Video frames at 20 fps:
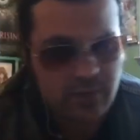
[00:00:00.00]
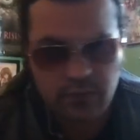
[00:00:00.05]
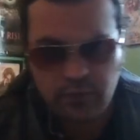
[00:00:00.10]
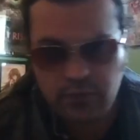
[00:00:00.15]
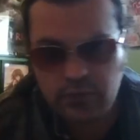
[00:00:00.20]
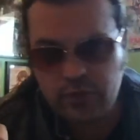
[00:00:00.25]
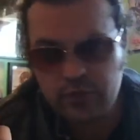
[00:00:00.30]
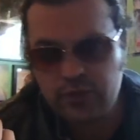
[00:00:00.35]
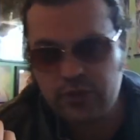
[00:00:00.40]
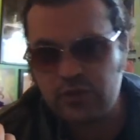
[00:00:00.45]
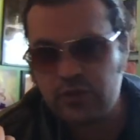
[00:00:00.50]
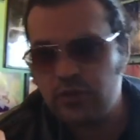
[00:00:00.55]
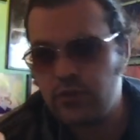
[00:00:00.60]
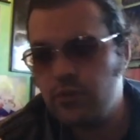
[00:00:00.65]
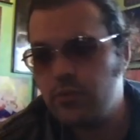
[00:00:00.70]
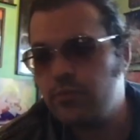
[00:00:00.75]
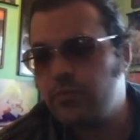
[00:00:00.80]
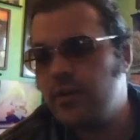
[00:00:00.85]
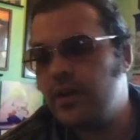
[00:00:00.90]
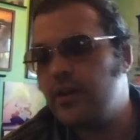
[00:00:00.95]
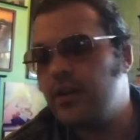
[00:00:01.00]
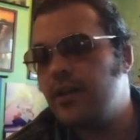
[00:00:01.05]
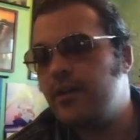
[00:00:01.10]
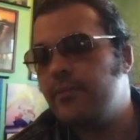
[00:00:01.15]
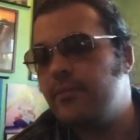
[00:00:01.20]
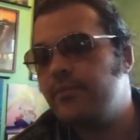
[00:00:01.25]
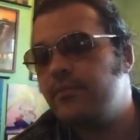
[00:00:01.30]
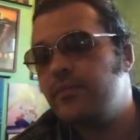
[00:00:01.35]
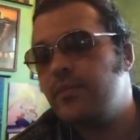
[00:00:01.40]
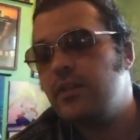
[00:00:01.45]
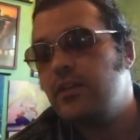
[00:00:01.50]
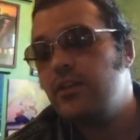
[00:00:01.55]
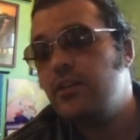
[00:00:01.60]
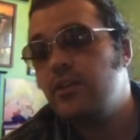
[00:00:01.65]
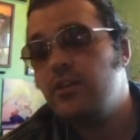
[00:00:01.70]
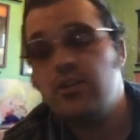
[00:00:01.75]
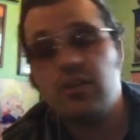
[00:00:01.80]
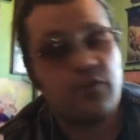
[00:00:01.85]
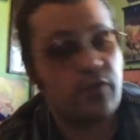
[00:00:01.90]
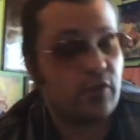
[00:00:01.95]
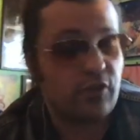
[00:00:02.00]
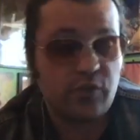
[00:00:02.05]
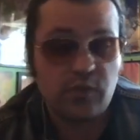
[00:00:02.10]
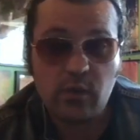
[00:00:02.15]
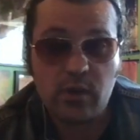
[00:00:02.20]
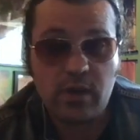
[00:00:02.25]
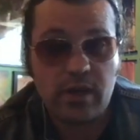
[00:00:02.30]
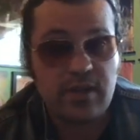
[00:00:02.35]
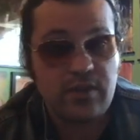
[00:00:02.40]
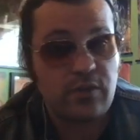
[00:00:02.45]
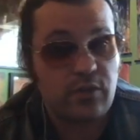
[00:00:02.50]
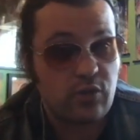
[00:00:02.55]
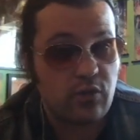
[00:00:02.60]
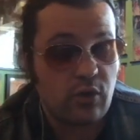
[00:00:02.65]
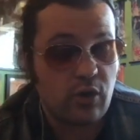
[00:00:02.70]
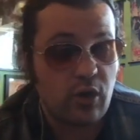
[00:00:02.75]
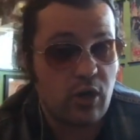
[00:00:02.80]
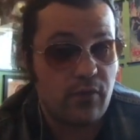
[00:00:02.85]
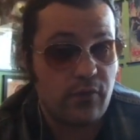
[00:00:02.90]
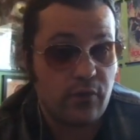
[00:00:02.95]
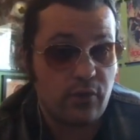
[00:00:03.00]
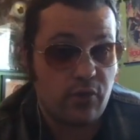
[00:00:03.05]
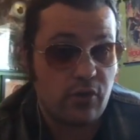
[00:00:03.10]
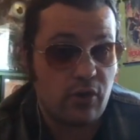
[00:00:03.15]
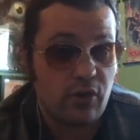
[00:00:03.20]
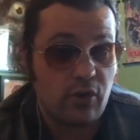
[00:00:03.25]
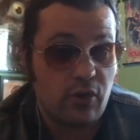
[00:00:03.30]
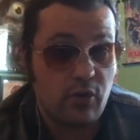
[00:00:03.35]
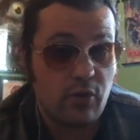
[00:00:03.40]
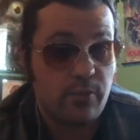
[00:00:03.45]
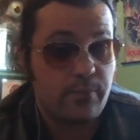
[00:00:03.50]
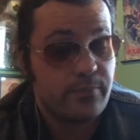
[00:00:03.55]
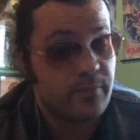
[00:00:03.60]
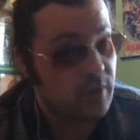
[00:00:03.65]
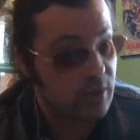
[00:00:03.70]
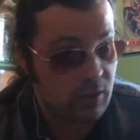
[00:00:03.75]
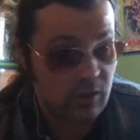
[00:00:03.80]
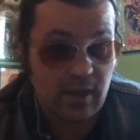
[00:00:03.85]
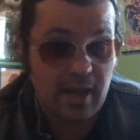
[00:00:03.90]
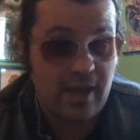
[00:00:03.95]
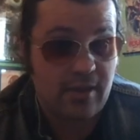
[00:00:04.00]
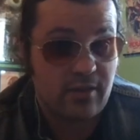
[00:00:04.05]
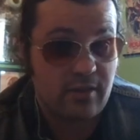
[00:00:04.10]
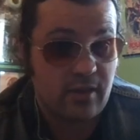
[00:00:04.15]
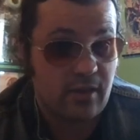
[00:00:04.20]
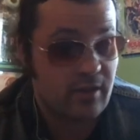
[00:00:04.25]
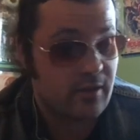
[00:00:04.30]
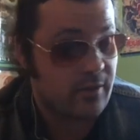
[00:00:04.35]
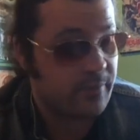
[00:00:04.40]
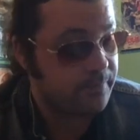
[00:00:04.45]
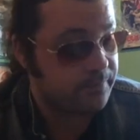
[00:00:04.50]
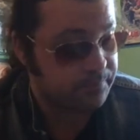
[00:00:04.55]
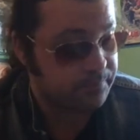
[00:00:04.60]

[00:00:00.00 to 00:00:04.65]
the first two, but the first one, The Crow classic.